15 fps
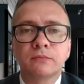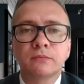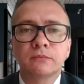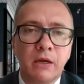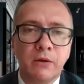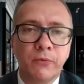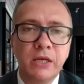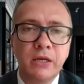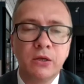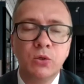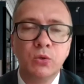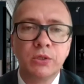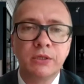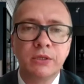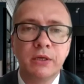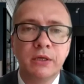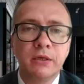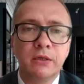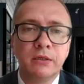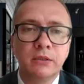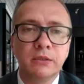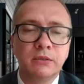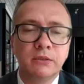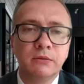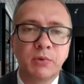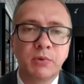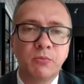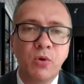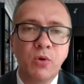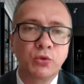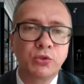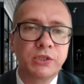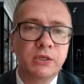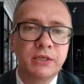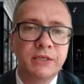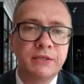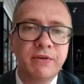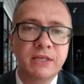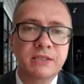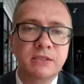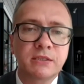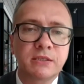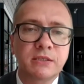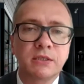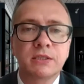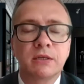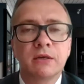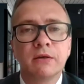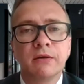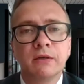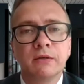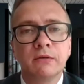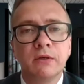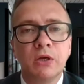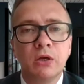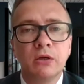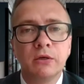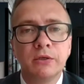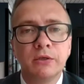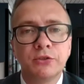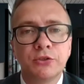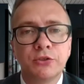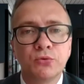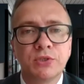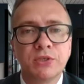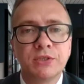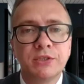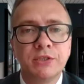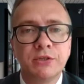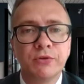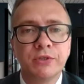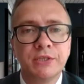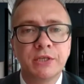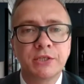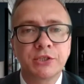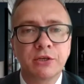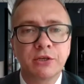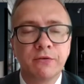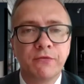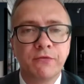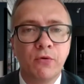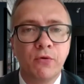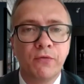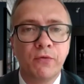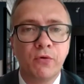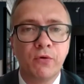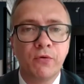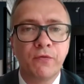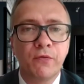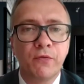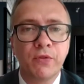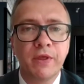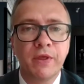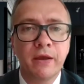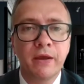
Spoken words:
really good promoter investors choose this jurisdiction for their